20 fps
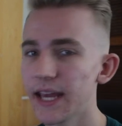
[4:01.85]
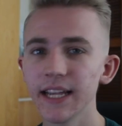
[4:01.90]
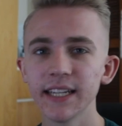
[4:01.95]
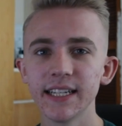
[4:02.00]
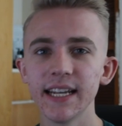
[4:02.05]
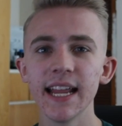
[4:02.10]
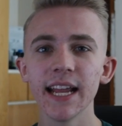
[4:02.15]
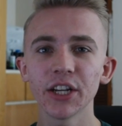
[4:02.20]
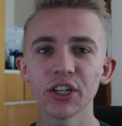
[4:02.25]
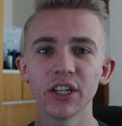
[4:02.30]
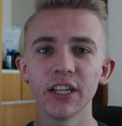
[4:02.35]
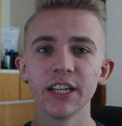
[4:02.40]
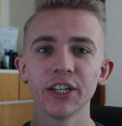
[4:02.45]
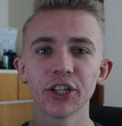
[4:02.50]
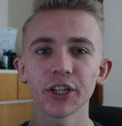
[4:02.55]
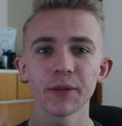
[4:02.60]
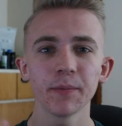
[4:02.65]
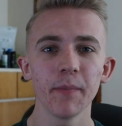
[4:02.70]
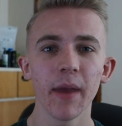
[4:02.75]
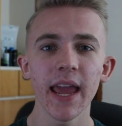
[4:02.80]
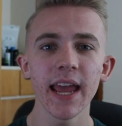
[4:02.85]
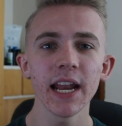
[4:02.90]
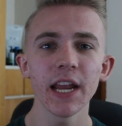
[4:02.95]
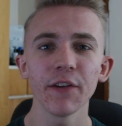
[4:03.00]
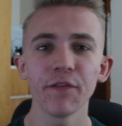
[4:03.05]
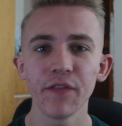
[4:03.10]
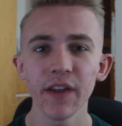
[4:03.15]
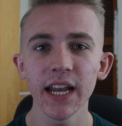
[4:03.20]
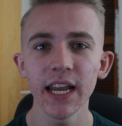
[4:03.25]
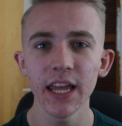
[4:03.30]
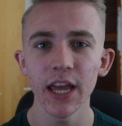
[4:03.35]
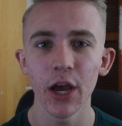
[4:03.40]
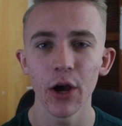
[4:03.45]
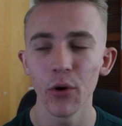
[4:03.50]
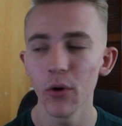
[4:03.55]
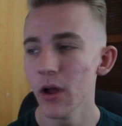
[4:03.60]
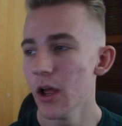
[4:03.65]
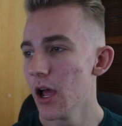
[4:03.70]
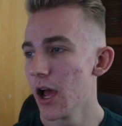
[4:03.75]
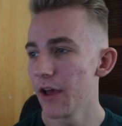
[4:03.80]
He's literally just made a
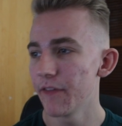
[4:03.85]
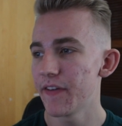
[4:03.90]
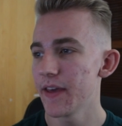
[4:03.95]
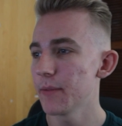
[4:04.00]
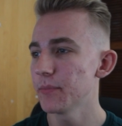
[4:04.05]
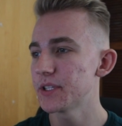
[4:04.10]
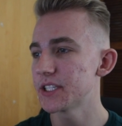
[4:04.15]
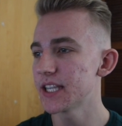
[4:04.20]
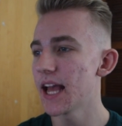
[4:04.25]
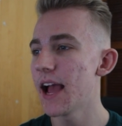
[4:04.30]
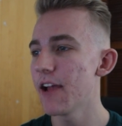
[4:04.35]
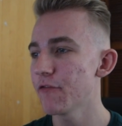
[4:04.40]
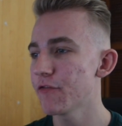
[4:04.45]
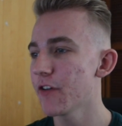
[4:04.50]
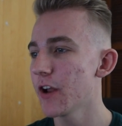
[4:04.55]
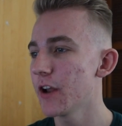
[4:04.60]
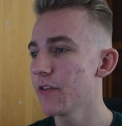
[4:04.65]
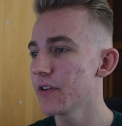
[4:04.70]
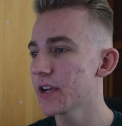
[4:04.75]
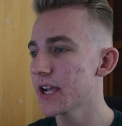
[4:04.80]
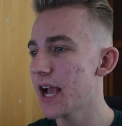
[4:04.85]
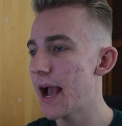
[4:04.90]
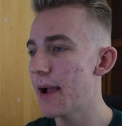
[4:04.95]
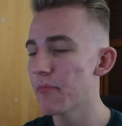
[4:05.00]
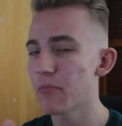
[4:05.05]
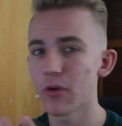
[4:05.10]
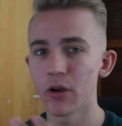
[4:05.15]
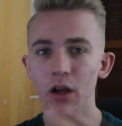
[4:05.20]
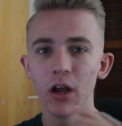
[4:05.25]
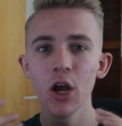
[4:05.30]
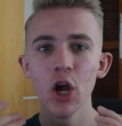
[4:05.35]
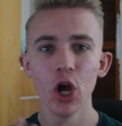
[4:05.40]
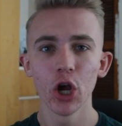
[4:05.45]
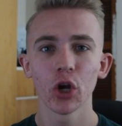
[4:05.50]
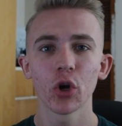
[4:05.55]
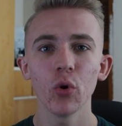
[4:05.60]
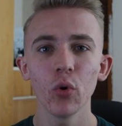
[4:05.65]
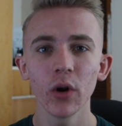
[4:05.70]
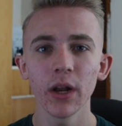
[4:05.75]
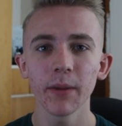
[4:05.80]
video of him sat in front of a camera,
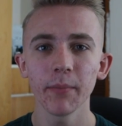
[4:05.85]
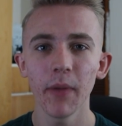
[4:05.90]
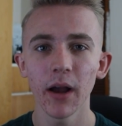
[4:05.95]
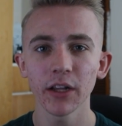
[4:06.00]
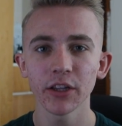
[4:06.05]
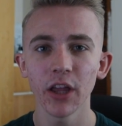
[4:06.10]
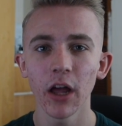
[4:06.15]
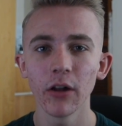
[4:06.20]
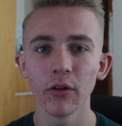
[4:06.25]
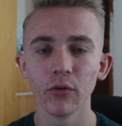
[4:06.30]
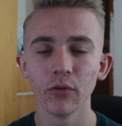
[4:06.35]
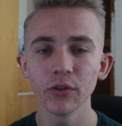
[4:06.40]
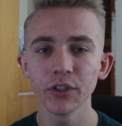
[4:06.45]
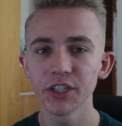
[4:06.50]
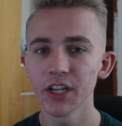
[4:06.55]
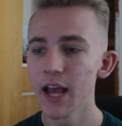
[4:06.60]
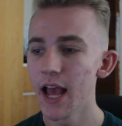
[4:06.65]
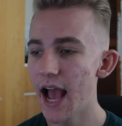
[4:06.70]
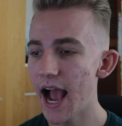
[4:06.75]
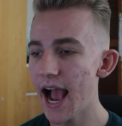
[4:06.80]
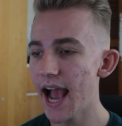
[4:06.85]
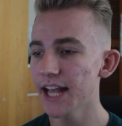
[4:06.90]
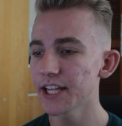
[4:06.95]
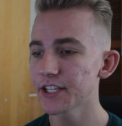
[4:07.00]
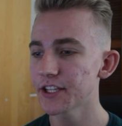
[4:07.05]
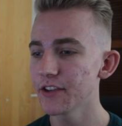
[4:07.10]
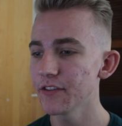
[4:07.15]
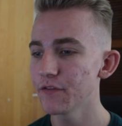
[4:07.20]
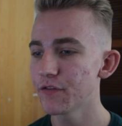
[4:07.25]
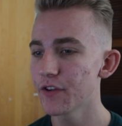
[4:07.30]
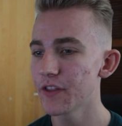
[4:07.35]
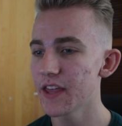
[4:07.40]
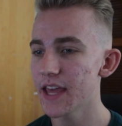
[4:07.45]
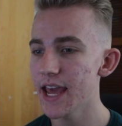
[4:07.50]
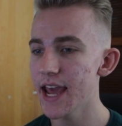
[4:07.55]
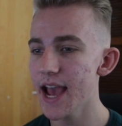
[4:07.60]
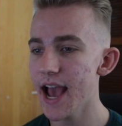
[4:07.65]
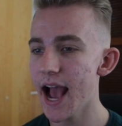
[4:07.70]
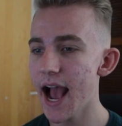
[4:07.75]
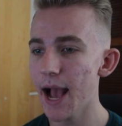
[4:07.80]
calling McDonald's, asking for the
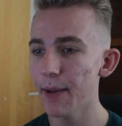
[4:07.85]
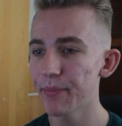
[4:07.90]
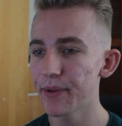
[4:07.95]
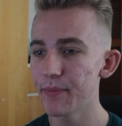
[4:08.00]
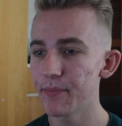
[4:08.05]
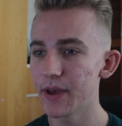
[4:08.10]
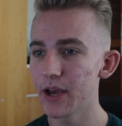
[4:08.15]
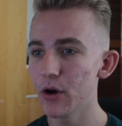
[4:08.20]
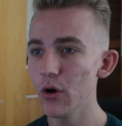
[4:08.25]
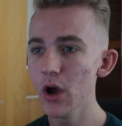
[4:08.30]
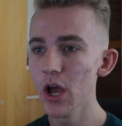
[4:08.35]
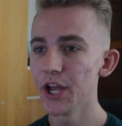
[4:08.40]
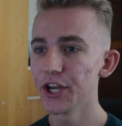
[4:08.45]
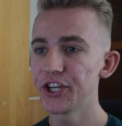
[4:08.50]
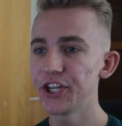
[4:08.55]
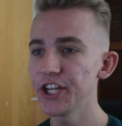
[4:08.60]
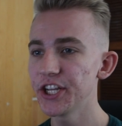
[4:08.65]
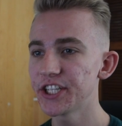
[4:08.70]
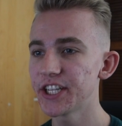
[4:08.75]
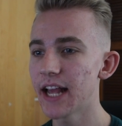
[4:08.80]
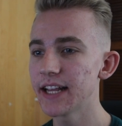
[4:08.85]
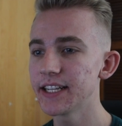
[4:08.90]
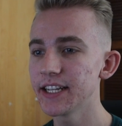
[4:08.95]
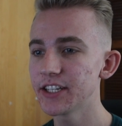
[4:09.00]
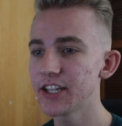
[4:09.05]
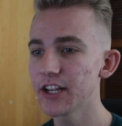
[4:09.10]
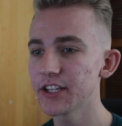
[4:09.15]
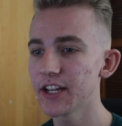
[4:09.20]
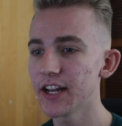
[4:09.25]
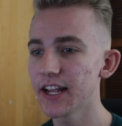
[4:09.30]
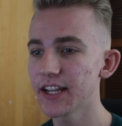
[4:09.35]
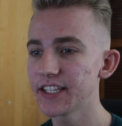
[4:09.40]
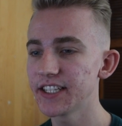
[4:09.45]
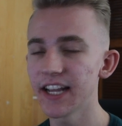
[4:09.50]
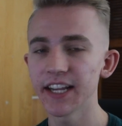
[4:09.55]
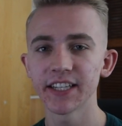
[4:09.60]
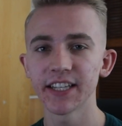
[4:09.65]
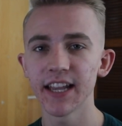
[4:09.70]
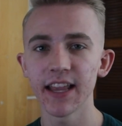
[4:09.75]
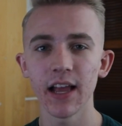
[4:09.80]
It Happy Meal. She says it doesn't
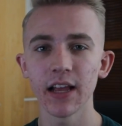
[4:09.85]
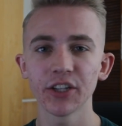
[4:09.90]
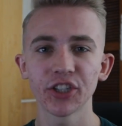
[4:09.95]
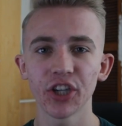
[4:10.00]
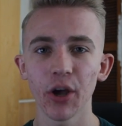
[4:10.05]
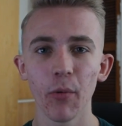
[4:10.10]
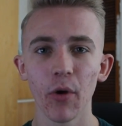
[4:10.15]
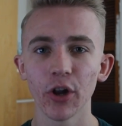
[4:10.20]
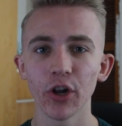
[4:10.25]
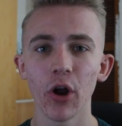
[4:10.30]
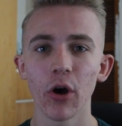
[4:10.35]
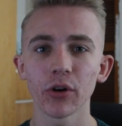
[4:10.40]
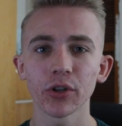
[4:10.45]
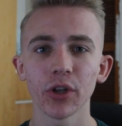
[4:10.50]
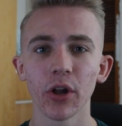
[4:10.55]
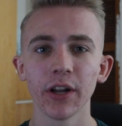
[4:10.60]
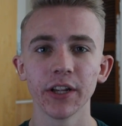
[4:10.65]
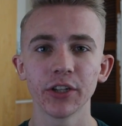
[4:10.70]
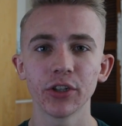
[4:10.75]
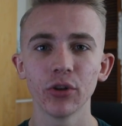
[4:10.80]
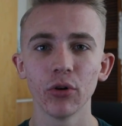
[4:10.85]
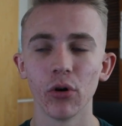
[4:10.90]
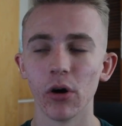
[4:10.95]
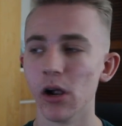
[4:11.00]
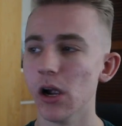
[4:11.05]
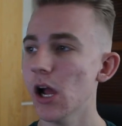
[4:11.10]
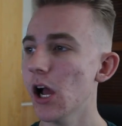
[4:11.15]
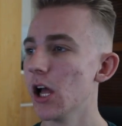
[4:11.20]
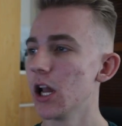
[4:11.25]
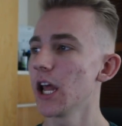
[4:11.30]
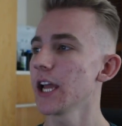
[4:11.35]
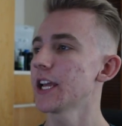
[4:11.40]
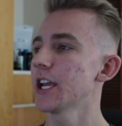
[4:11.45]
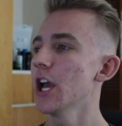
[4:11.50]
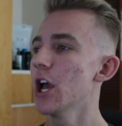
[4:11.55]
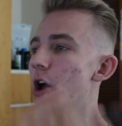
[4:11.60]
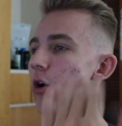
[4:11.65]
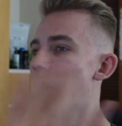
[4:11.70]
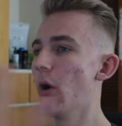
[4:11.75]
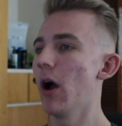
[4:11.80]
exist, and then someone knocks on his door. Like,
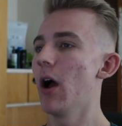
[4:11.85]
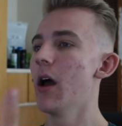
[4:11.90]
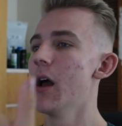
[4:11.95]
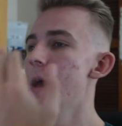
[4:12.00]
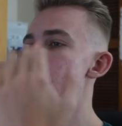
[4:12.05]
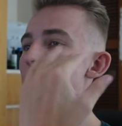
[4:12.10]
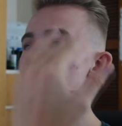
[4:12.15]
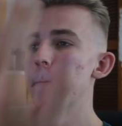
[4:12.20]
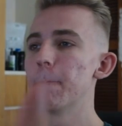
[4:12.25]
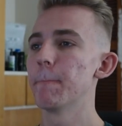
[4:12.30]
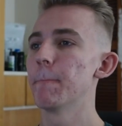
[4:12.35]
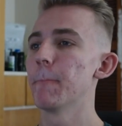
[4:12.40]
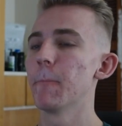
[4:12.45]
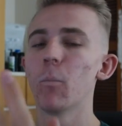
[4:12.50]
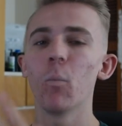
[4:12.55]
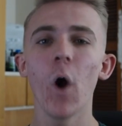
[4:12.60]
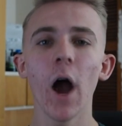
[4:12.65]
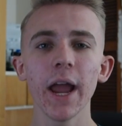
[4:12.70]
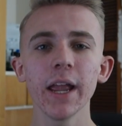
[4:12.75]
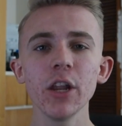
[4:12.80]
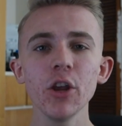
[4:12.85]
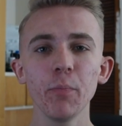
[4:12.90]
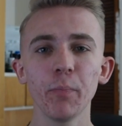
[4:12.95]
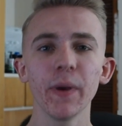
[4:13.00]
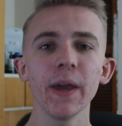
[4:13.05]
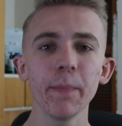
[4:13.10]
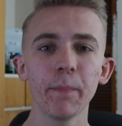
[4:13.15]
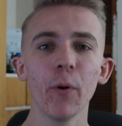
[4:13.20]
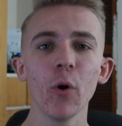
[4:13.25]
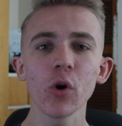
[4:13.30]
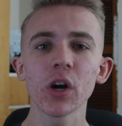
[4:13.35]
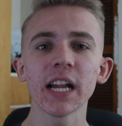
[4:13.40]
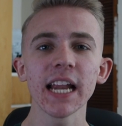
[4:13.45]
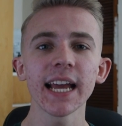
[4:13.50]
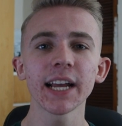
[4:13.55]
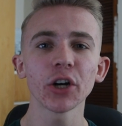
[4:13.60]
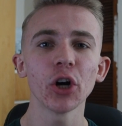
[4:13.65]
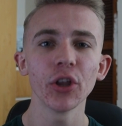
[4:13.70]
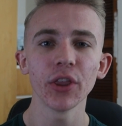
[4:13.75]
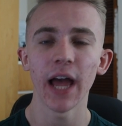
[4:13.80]
why do people
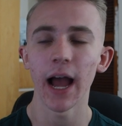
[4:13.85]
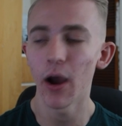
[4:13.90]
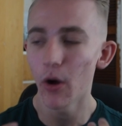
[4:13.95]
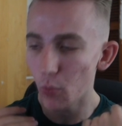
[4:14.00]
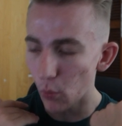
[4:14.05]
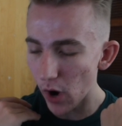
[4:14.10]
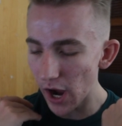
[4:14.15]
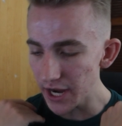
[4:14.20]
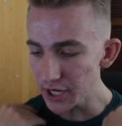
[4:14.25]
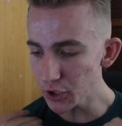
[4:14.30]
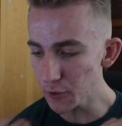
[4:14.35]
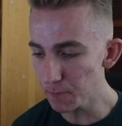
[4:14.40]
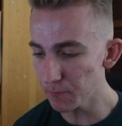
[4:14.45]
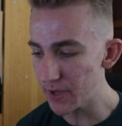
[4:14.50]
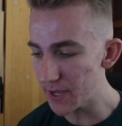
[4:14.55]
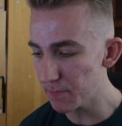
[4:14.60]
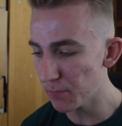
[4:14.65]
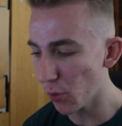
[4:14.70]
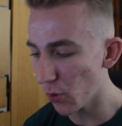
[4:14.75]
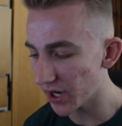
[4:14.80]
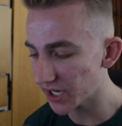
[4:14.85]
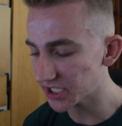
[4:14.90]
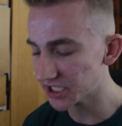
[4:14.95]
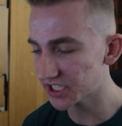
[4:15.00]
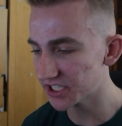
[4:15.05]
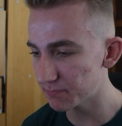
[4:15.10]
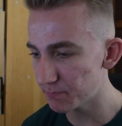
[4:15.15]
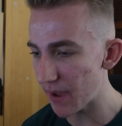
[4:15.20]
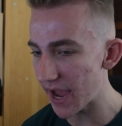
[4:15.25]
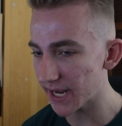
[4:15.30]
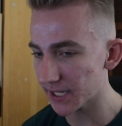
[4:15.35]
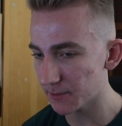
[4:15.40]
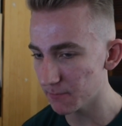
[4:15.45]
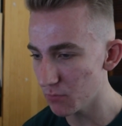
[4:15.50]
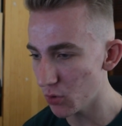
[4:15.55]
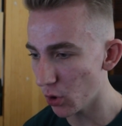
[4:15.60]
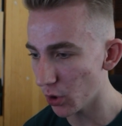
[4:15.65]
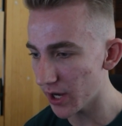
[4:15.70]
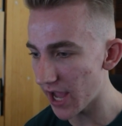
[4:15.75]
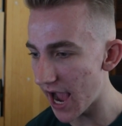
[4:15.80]
click on that? Why do people expect
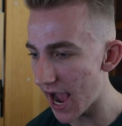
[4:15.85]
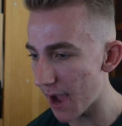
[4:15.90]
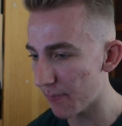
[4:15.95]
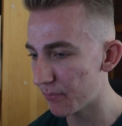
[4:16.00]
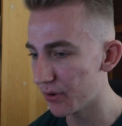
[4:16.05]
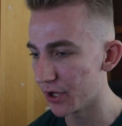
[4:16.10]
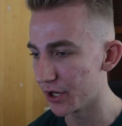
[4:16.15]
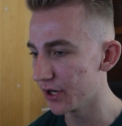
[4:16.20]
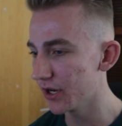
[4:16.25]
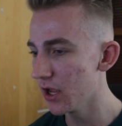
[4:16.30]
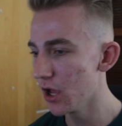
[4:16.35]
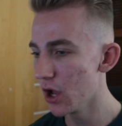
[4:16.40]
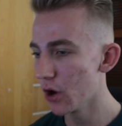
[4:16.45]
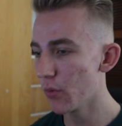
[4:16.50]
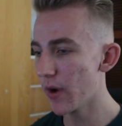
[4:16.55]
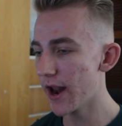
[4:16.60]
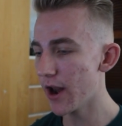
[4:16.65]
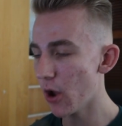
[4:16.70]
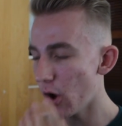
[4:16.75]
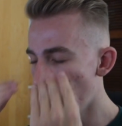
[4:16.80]
more to happen when